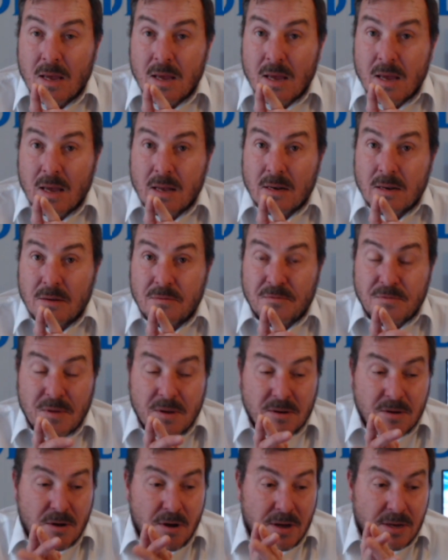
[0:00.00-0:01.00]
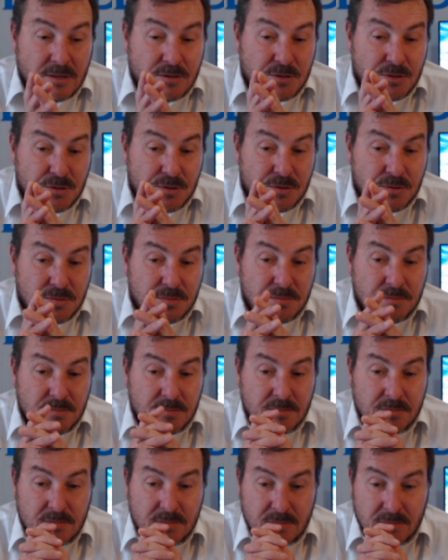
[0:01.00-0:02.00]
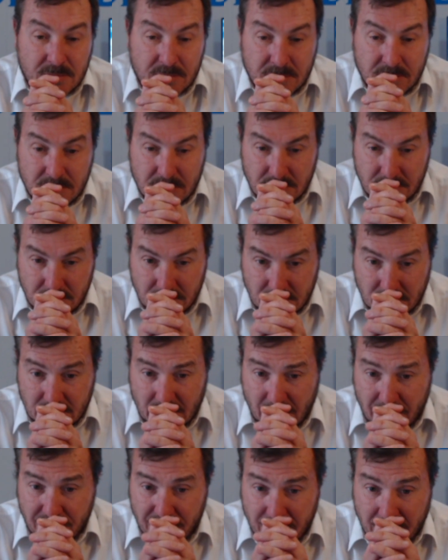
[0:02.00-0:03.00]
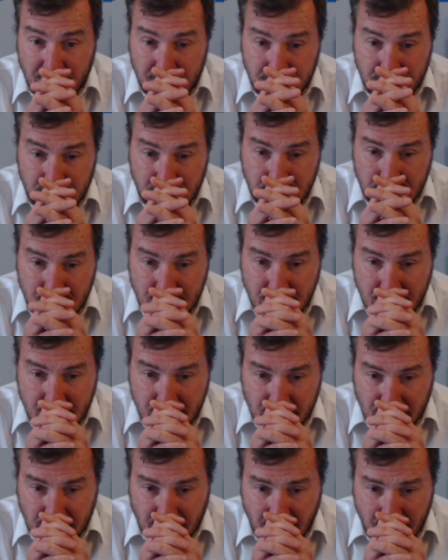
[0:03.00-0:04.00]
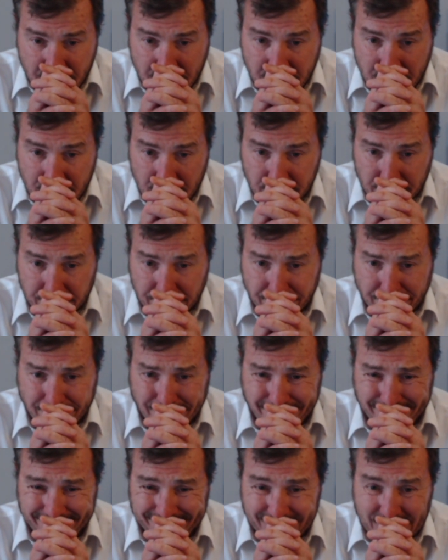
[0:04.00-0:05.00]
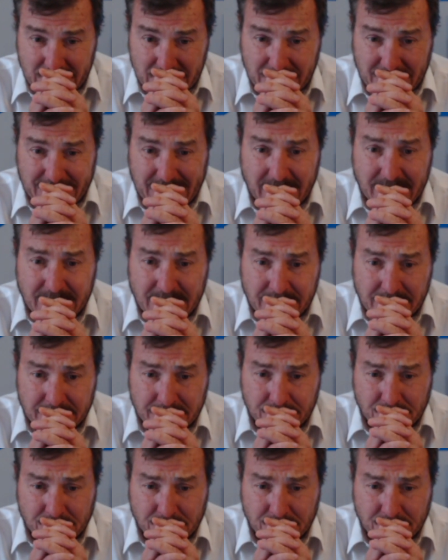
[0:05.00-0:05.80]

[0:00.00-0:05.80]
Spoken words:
And if they're going to suffer some sudden